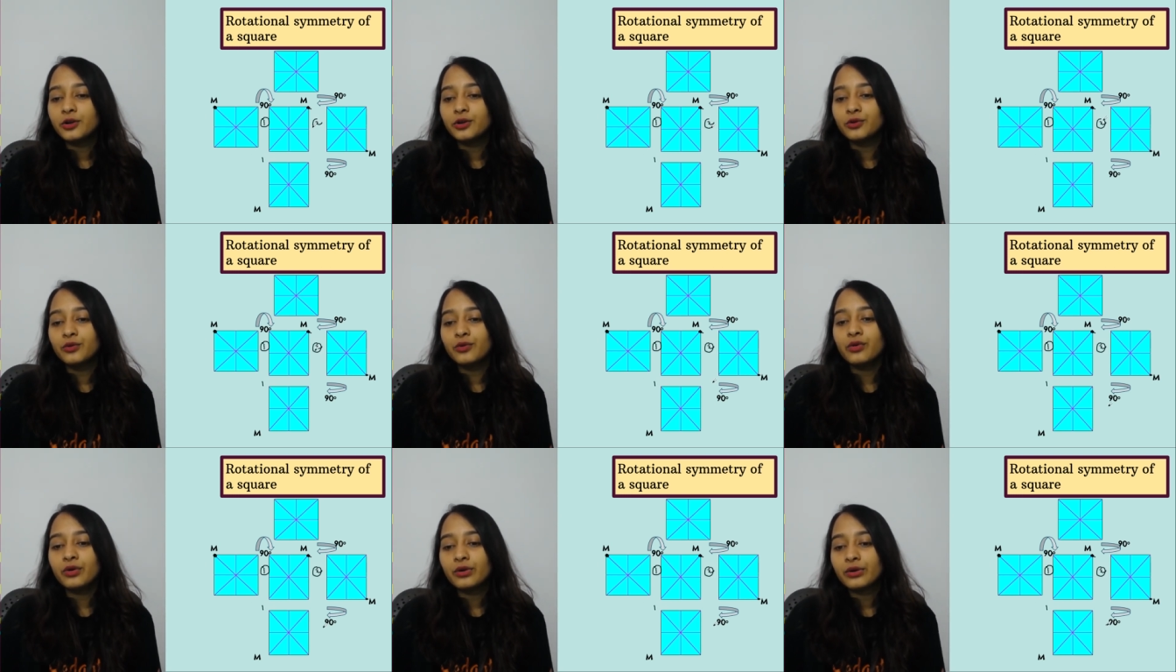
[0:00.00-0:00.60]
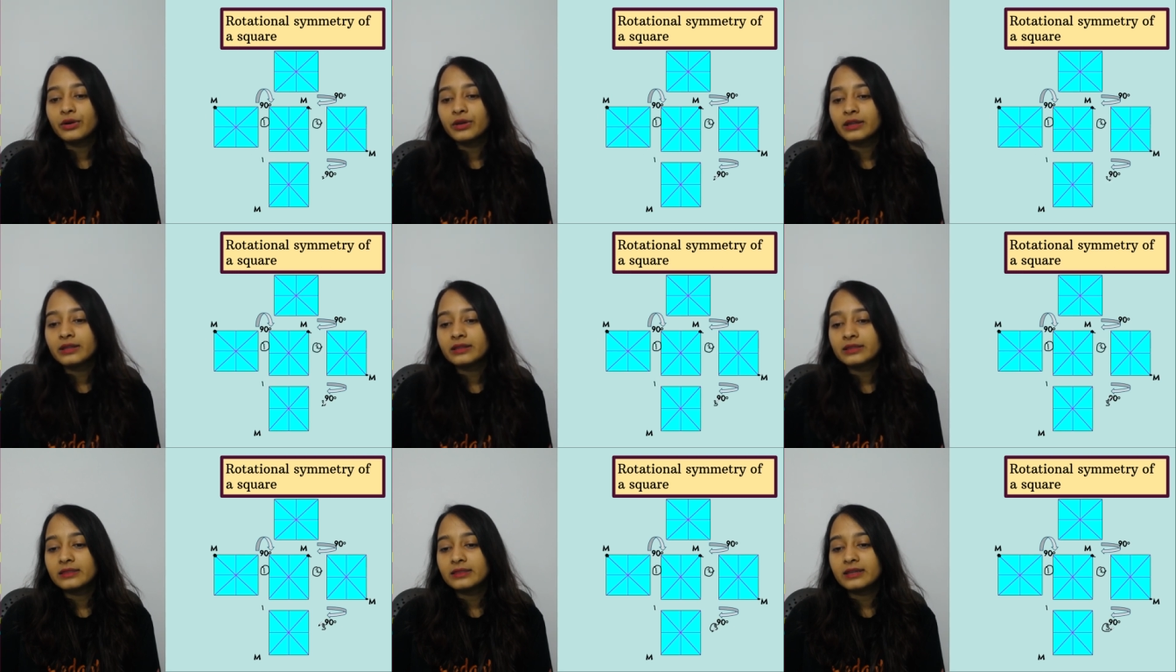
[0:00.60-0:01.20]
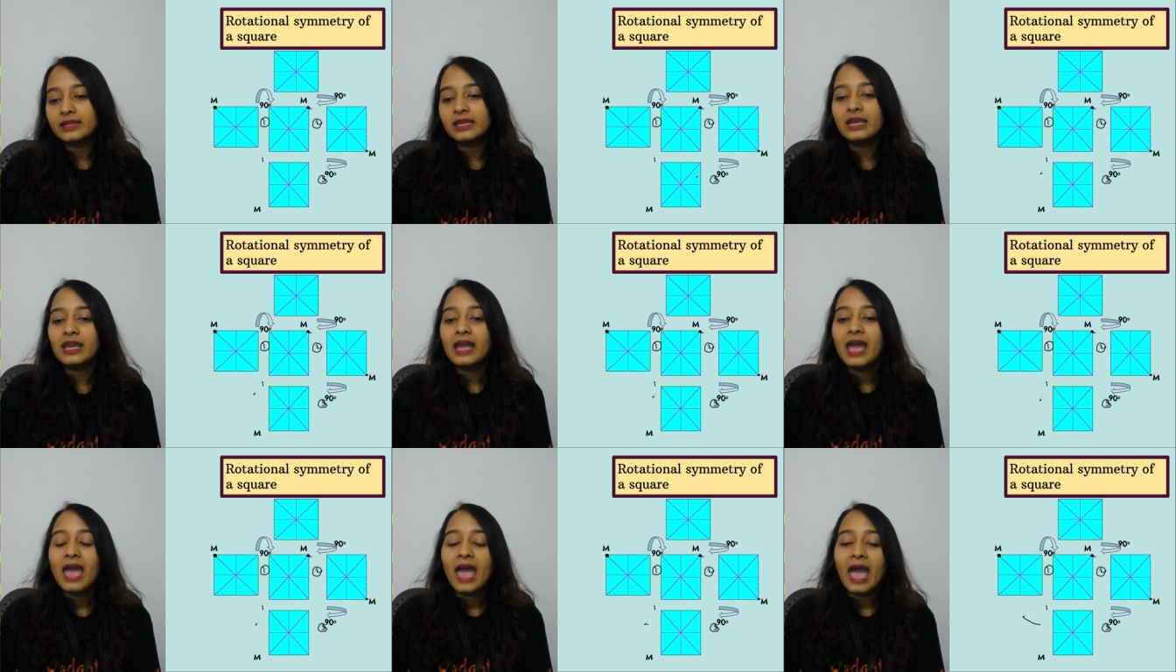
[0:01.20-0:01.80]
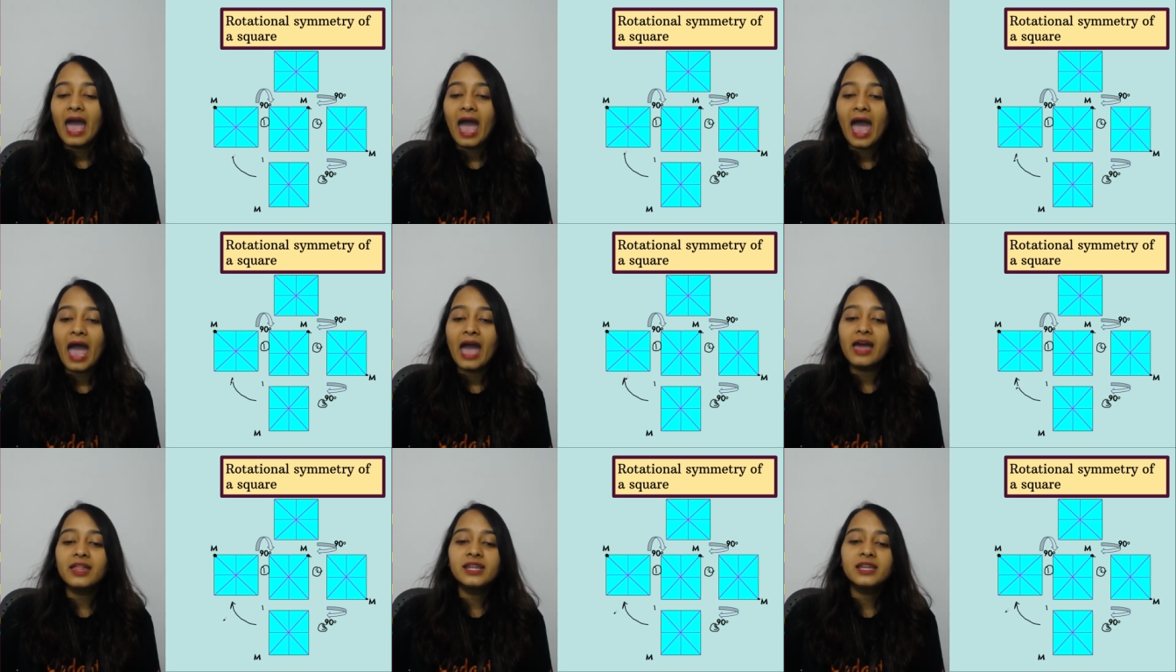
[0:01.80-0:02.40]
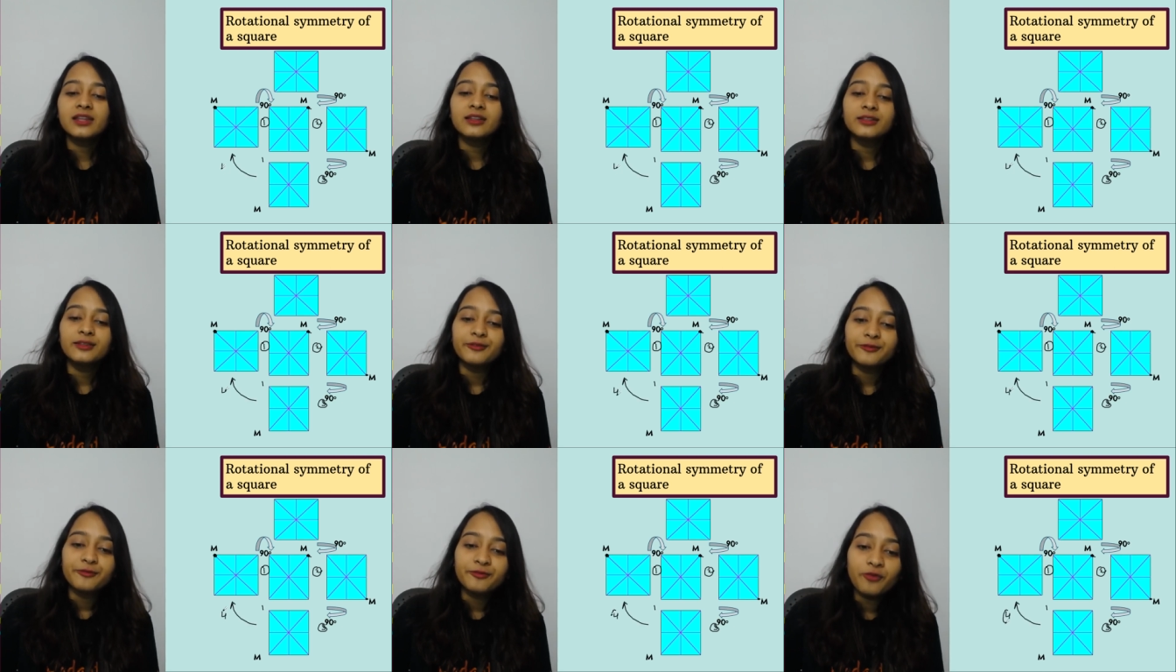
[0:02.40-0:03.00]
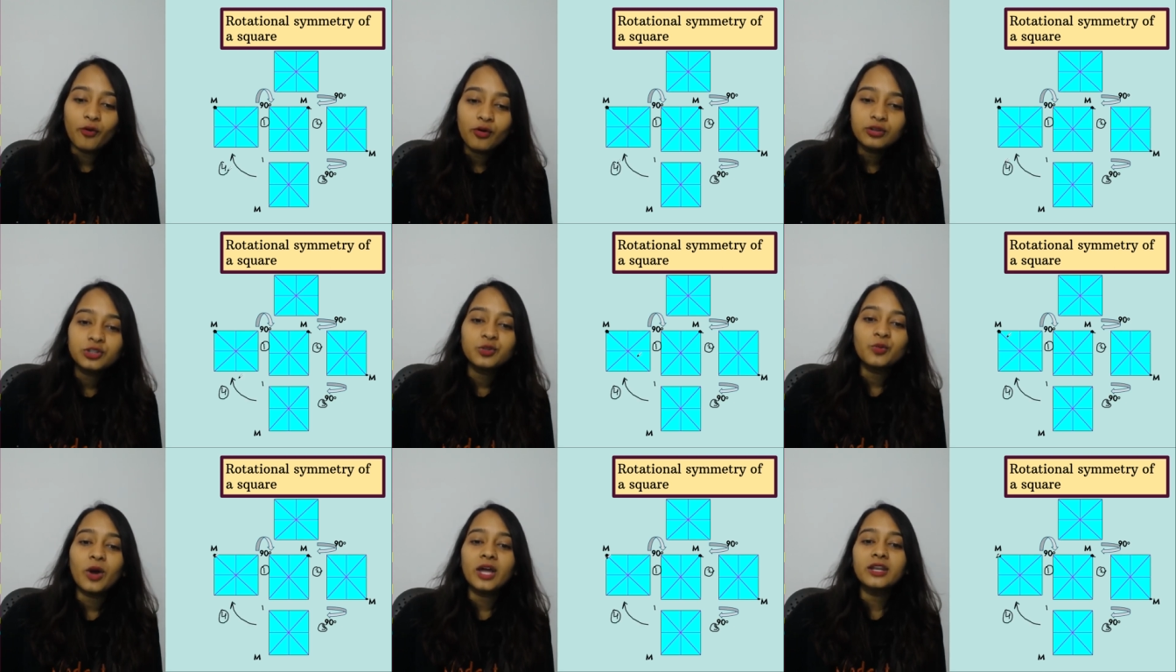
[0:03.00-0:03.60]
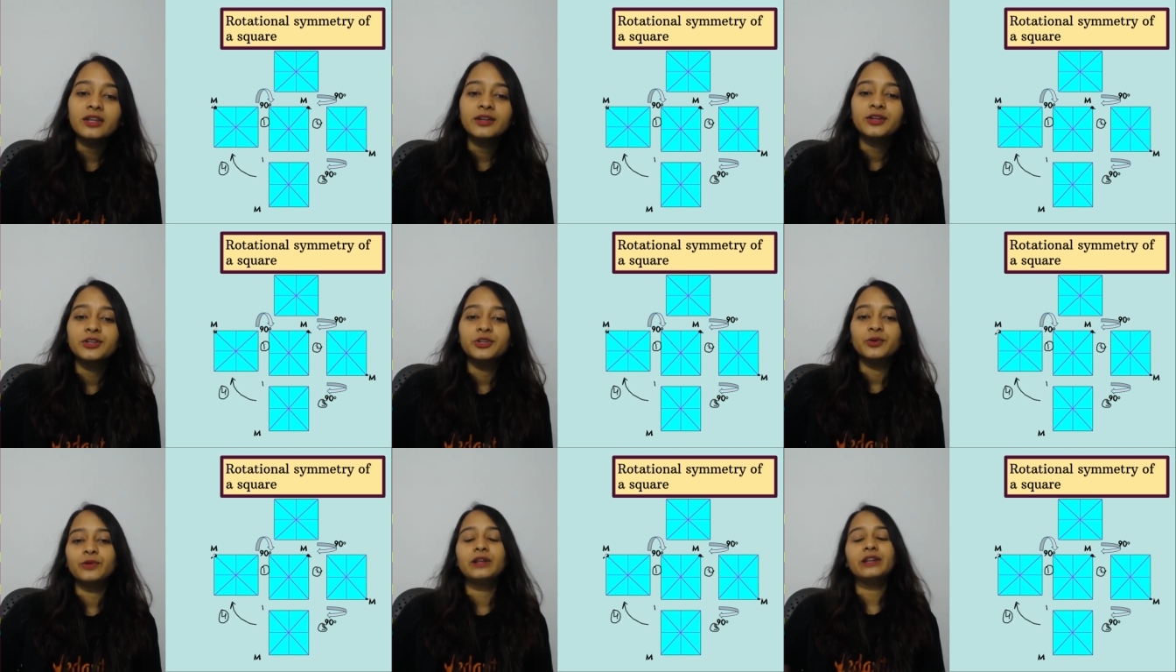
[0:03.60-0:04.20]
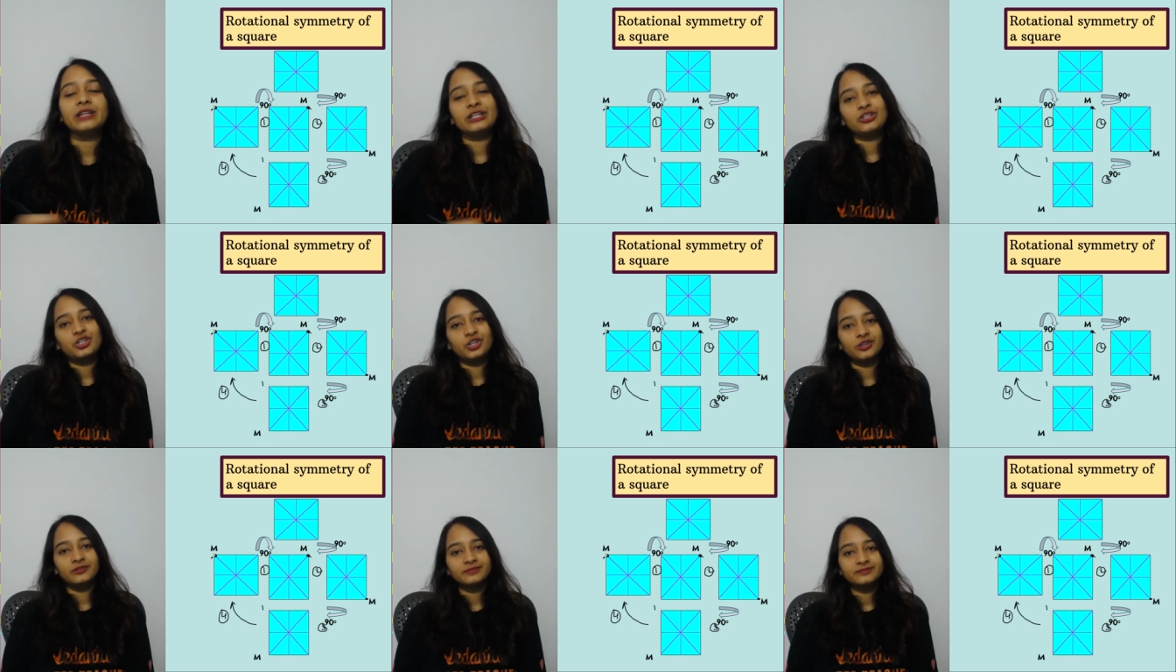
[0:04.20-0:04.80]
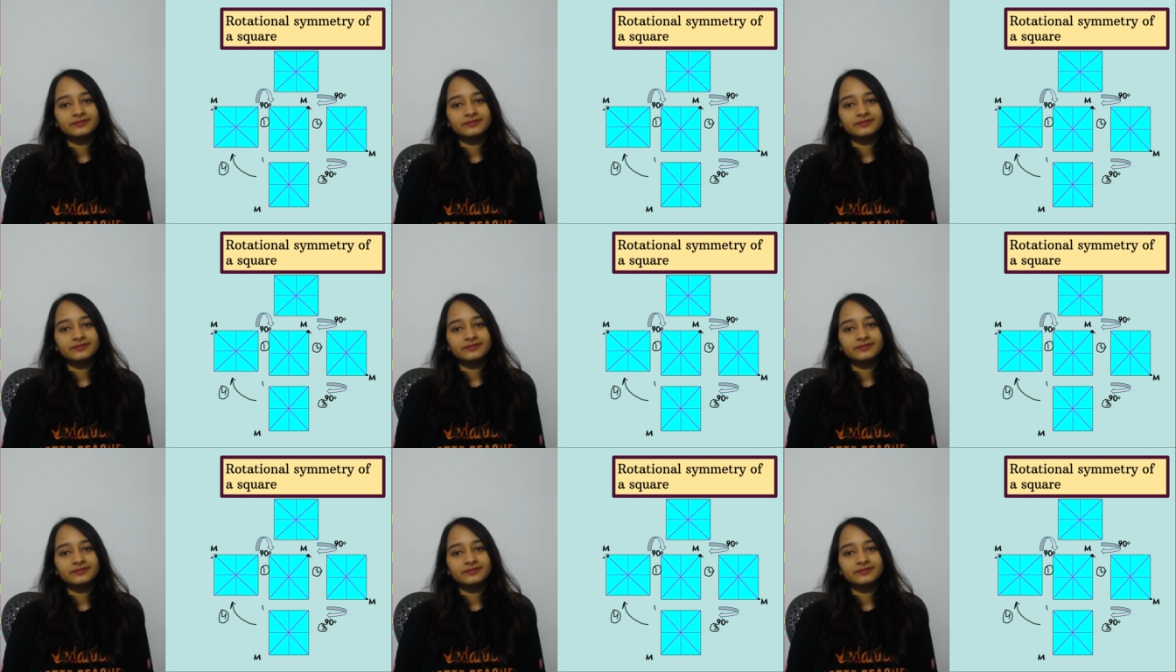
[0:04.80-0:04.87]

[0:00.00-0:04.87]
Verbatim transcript: two, three, and the fourth one you will reach here.